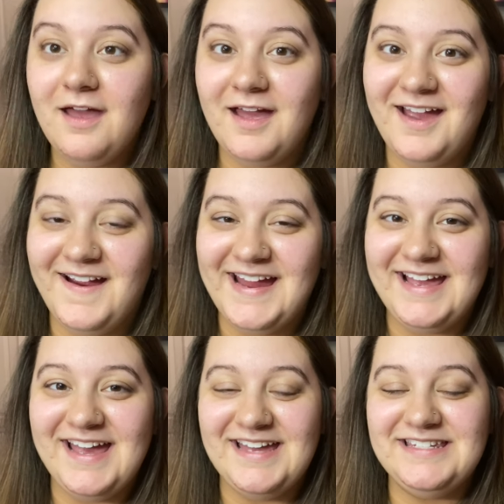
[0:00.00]
All right,
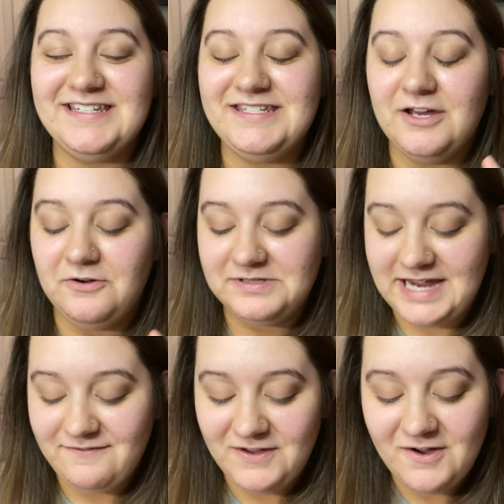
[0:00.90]
guys, so
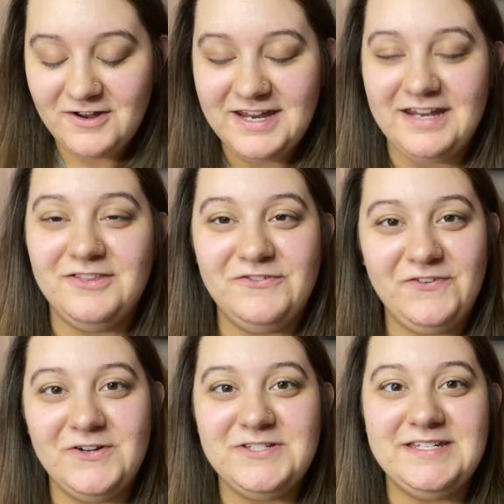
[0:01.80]
diving on in, the
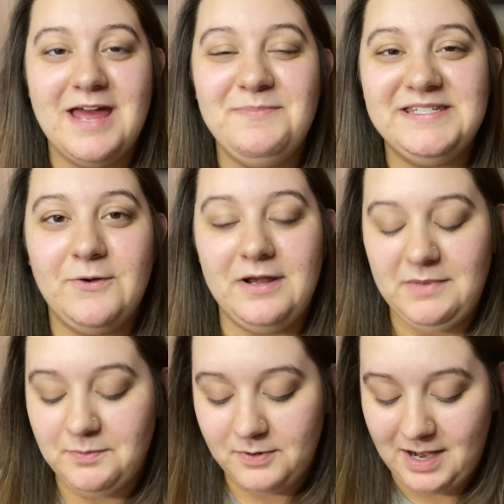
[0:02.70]
first step is going to
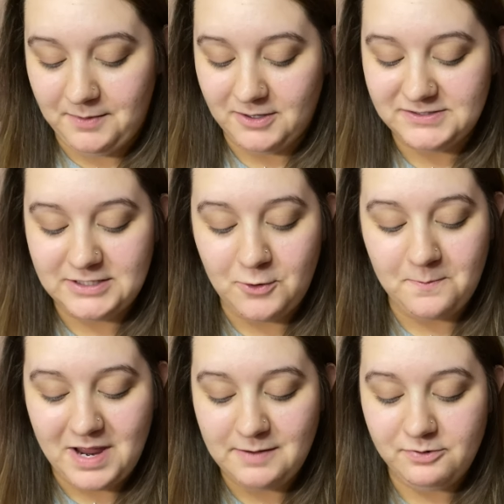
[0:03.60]
be primer. So
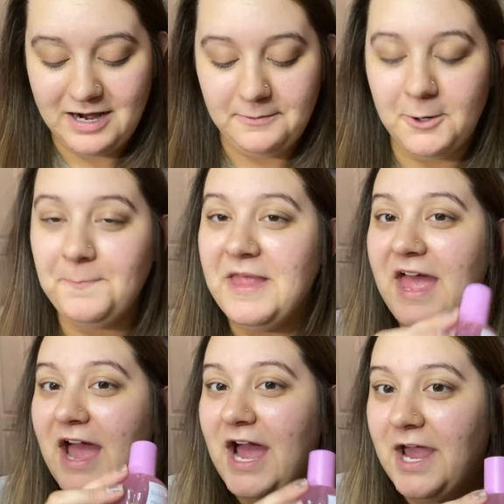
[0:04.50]
my primer,
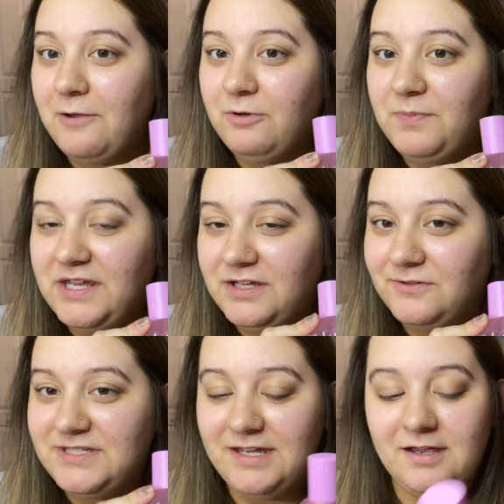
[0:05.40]
I would be
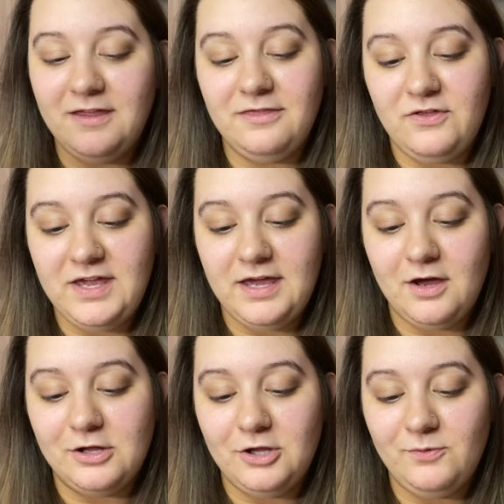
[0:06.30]
using the
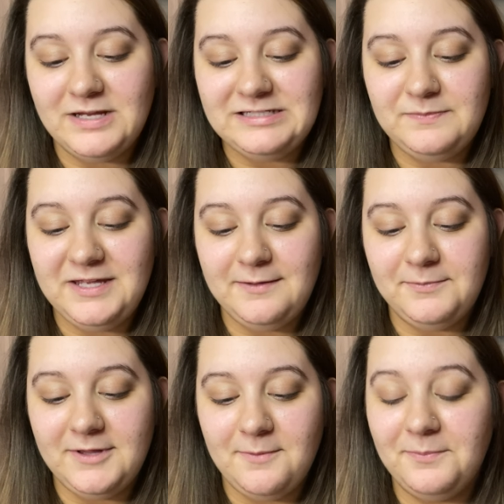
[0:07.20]
Glow Recipe
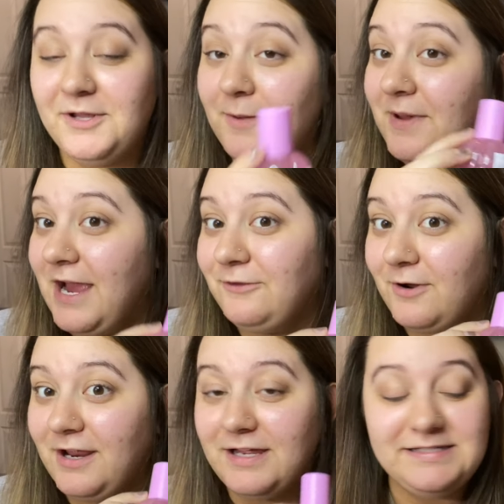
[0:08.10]
Plum Plump
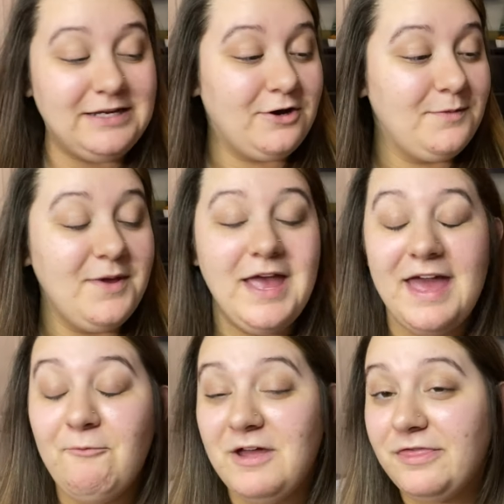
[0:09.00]
Hyaluronic Serum
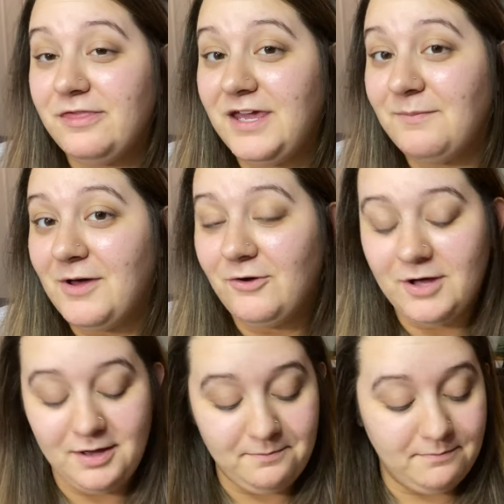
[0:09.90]
with the
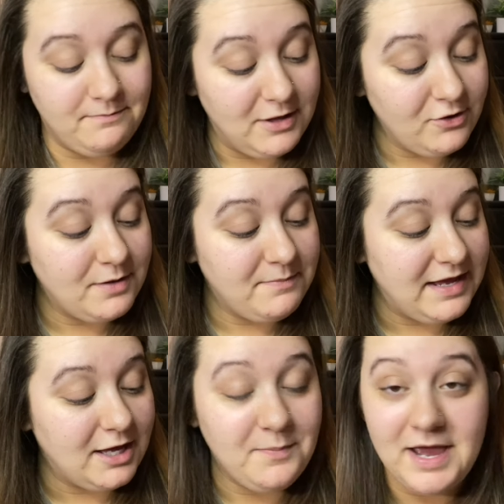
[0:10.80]
Milk
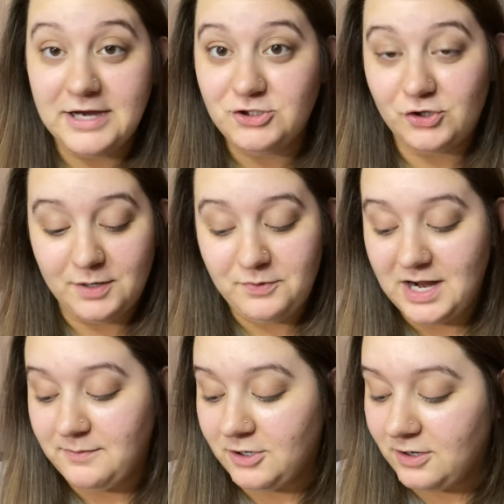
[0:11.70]
Makeup Hydro Grip
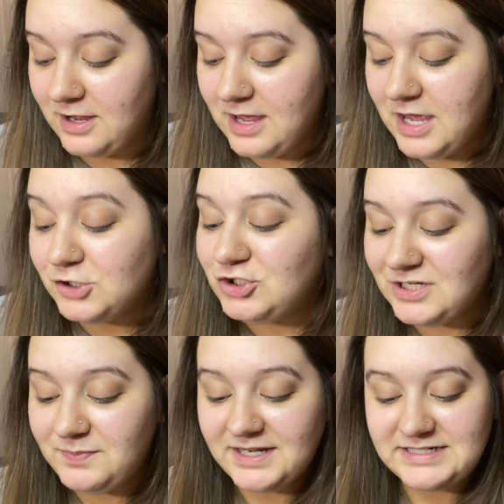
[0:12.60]
Primer.
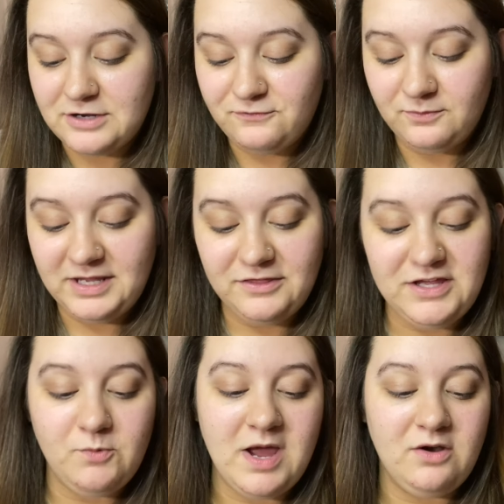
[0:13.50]
She picked out for me
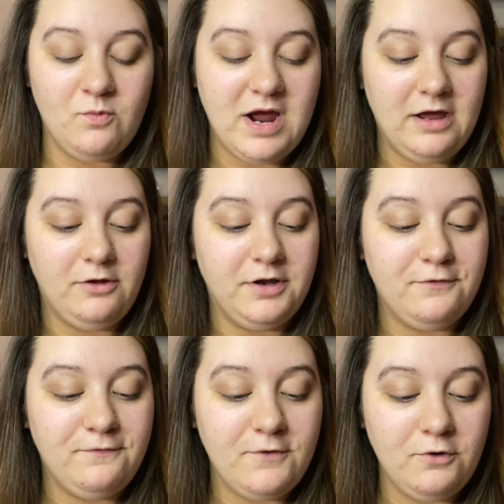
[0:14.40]
the Wet n
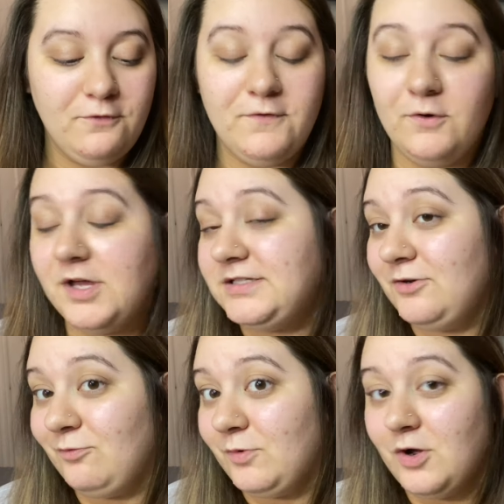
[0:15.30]
Wild Photo Focus
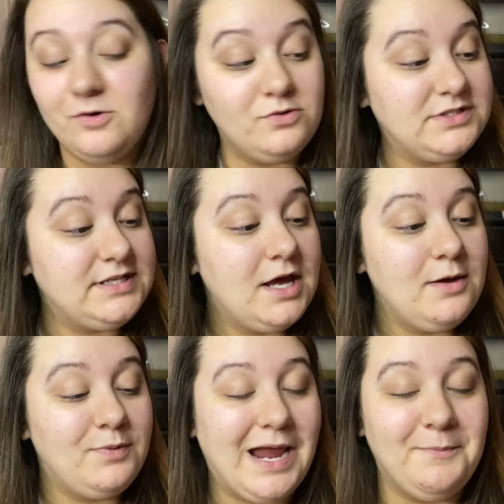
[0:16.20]
Rose
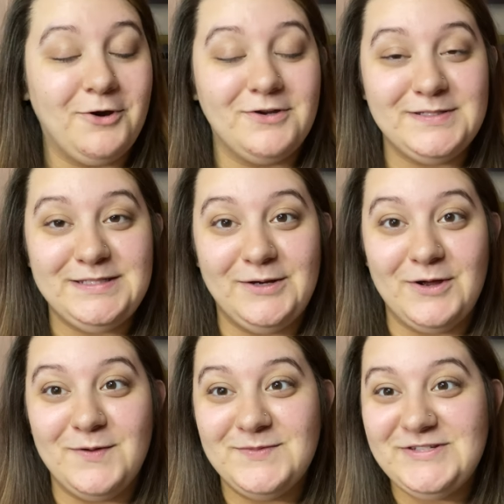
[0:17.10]
Primer
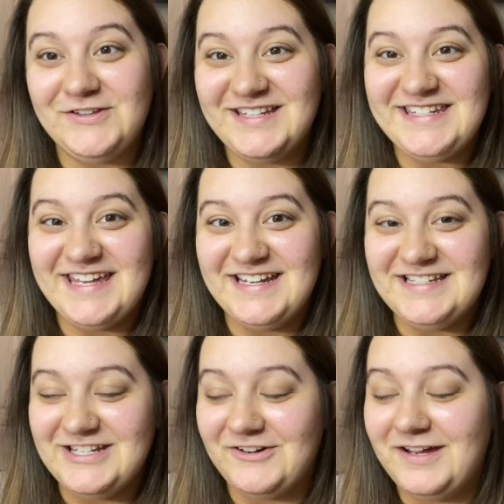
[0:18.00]
Serum. So let's get
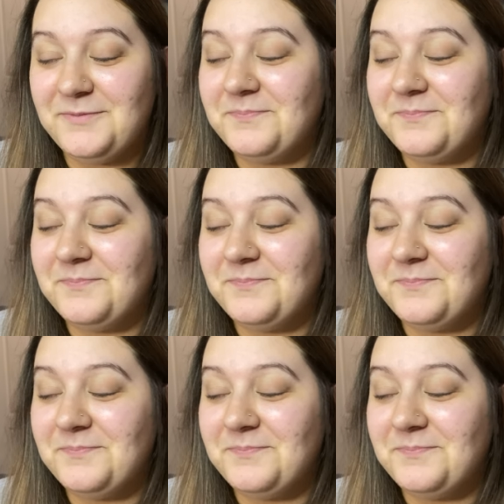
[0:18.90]
into it.